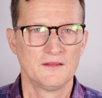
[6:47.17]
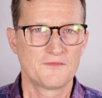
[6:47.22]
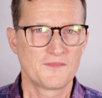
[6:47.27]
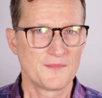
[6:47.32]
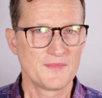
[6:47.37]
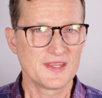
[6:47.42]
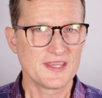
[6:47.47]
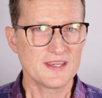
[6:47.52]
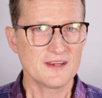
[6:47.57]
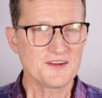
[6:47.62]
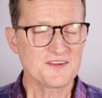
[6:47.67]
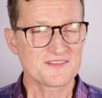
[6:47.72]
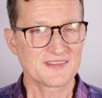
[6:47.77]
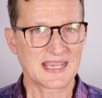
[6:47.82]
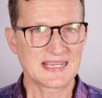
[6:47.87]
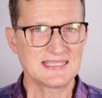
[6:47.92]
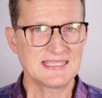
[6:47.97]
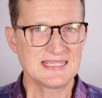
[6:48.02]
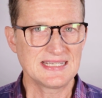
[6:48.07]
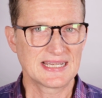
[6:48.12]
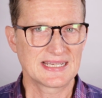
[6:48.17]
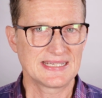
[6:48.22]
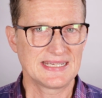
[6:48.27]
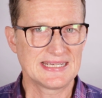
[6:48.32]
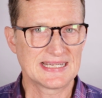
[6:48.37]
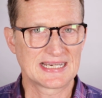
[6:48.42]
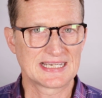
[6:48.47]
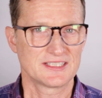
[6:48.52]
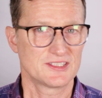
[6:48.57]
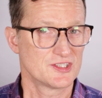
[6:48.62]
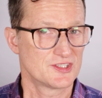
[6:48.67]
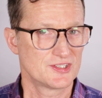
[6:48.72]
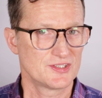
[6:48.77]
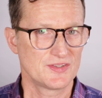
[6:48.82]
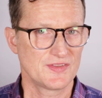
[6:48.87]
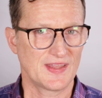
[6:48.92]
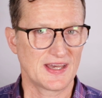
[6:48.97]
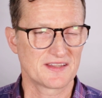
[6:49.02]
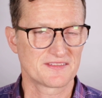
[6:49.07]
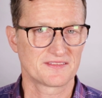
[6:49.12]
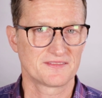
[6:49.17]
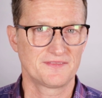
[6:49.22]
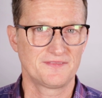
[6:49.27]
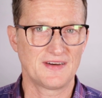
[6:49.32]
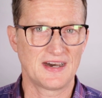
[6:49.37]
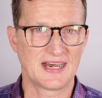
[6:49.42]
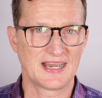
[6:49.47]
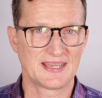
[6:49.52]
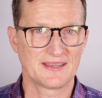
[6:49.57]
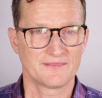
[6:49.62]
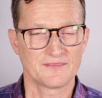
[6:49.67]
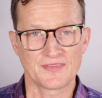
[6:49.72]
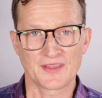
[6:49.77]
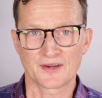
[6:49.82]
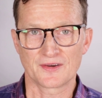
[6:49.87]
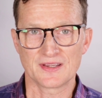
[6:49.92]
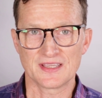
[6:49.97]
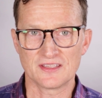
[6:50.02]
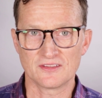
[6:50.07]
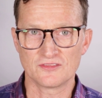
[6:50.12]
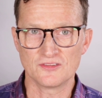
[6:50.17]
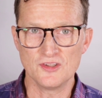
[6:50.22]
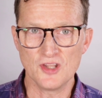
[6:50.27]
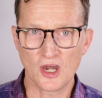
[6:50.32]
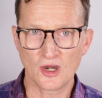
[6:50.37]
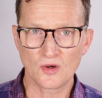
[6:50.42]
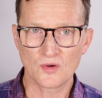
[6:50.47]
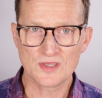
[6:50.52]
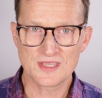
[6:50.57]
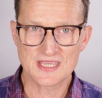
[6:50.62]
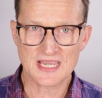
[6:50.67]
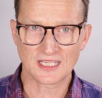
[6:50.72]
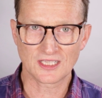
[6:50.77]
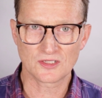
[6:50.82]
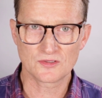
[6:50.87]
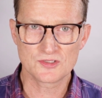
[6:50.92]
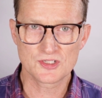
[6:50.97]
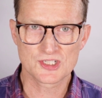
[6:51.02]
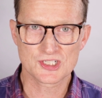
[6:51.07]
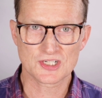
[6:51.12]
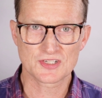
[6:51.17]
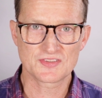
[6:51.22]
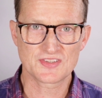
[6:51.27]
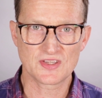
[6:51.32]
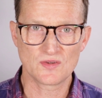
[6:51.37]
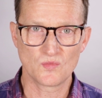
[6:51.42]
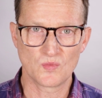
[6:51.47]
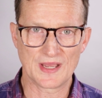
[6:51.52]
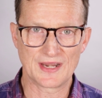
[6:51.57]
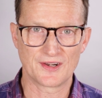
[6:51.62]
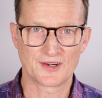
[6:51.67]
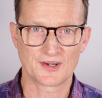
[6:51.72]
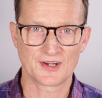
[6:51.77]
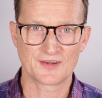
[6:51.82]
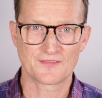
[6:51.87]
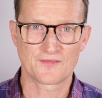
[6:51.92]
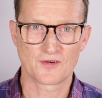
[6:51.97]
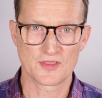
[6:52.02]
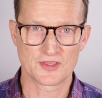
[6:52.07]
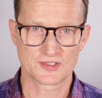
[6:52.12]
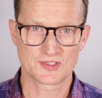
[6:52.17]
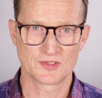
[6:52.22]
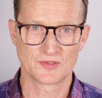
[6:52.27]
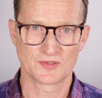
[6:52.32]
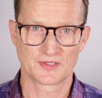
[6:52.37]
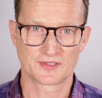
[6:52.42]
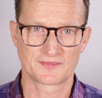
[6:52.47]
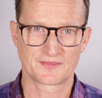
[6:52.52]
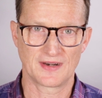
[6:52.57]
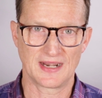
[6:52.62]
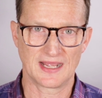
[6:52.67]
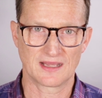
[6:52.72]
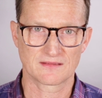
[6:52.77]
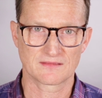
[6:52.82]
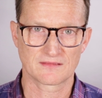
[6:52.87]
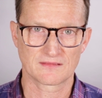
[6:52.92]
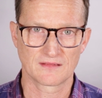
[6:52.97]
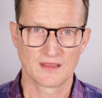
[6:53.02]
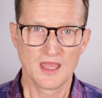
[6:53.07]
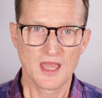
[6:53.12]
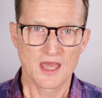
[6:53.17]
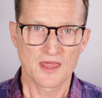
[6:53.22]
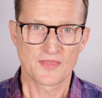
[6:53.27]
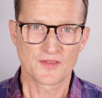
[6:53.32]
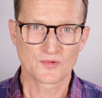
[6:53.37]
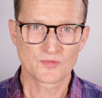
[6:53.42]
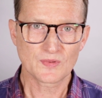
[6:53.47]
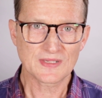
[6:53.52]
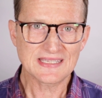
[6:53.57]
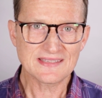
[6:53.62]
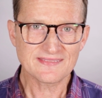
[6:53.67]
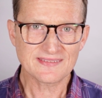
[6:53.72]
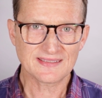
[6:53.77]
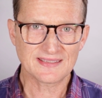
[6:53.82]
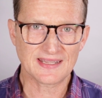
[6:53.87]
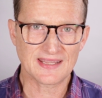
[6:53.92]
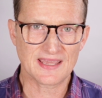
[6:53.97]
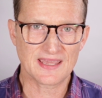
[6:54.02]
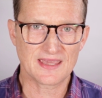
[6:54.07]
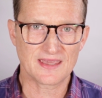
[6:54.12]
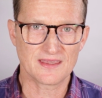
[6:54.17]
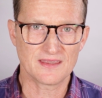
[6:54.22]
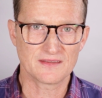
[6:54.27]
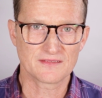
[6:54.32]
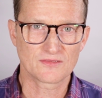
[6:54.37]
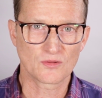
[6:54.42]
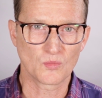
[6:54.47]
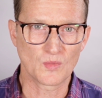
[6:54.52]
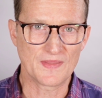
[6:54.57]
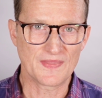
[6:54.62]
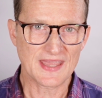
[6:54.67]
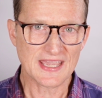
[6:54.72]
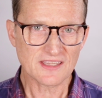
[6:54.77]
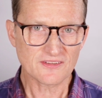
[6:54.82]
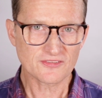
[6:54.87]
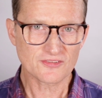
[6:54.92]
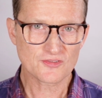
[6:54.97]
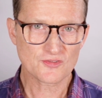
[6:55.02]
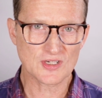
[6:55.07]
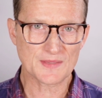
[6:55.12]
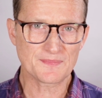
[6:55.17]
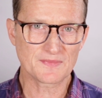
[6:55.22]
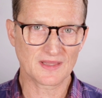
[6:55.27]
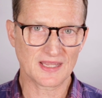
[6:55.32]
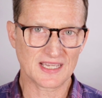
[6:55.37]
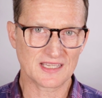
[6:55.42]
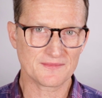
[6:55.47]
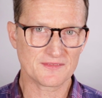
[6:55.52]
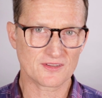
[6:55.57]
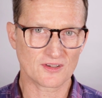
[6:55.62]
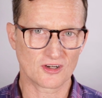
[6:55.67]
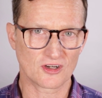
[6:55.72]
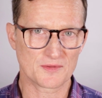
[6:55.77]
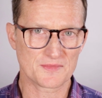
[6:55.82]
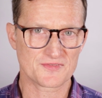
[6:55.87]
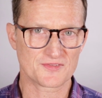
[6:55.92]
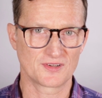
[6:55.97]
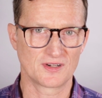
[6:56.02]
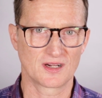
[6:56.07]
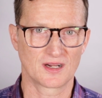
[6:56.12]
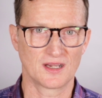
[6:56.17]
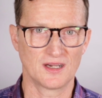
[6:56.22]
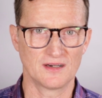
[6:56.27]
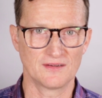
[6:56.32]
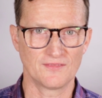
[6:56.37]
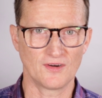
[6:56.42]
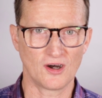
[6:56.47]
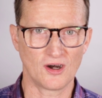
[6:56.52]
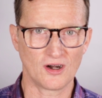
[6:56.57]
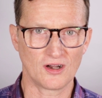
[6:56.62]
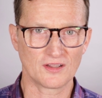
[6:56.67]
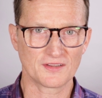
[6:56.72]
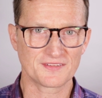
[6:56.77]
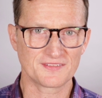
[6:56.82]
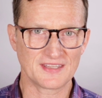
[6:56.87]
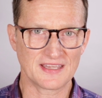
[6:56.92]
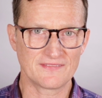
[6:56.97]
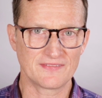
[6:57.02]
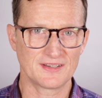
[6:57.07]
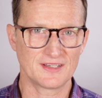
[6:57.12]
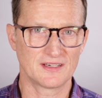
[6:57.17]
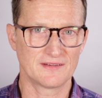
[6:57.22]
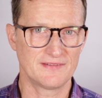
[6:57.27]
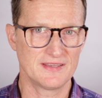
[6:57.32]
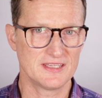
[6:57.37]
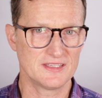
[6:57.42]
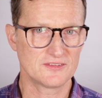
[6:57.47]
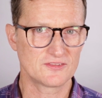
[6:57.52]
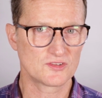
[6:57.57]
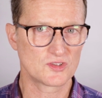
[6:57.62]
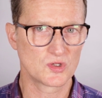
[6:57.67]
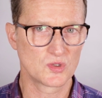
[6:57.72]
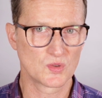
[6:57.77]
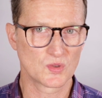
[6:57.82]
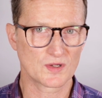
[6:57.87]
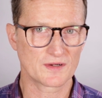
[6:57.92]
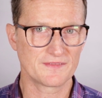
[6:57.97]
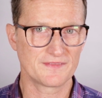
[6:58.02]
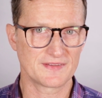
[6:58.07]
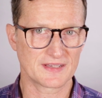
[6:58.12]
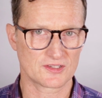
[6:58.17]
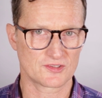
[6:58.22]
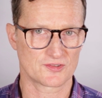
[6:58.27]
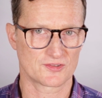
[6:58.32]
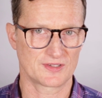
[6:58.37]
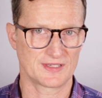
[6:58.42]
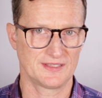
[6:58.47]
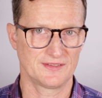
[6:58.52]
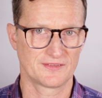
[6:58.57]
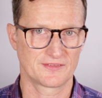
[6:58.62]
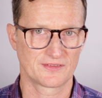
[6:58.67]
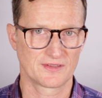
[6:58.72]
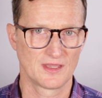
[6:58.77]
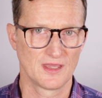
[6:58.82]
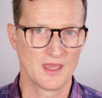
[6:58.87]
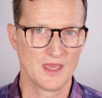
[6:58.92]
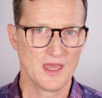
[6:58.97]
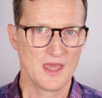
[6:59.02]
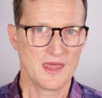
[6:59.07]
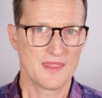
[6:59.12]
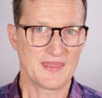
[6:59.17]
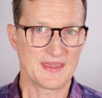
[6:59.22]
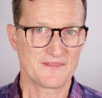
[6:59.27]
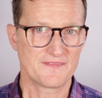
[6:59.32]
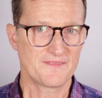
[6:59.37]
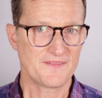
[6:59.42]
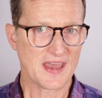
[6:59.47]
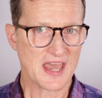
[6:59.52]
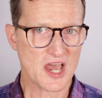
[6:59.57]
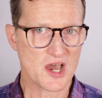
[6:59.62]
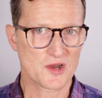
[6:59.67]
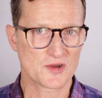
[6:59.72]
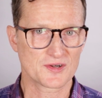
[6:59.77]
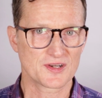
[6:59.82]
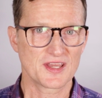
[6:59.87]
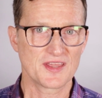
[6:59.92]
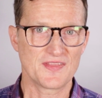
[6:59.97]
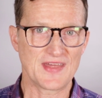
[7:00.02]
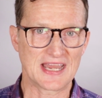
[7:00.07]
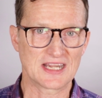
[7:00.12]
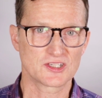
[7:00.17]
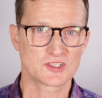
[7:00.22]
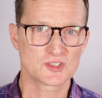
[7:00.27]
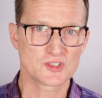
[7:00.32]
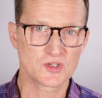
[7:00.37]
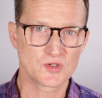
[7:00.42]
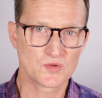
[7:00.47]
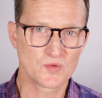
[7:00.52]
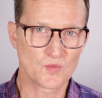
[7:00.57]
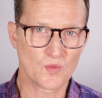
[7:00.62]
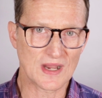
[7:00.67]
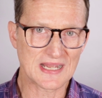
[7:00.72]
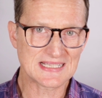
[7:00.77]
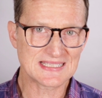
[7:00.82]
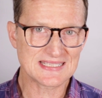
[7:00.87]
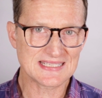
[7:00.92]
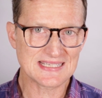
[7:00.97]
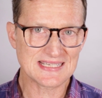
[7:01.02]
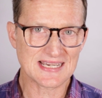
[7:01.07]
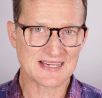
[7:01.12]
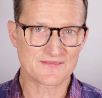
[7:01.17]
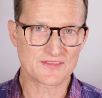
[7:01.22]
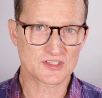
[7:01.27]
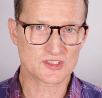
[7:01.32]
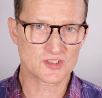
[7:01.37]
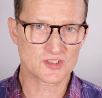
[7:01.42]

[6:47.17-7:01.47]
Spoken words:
From the years 1999 to 2005, there is no yellow jersey winner for the Tour de France. The reason is when they stripped Lance Armstrong of all 7 of his Tour victories, they found that 20 of the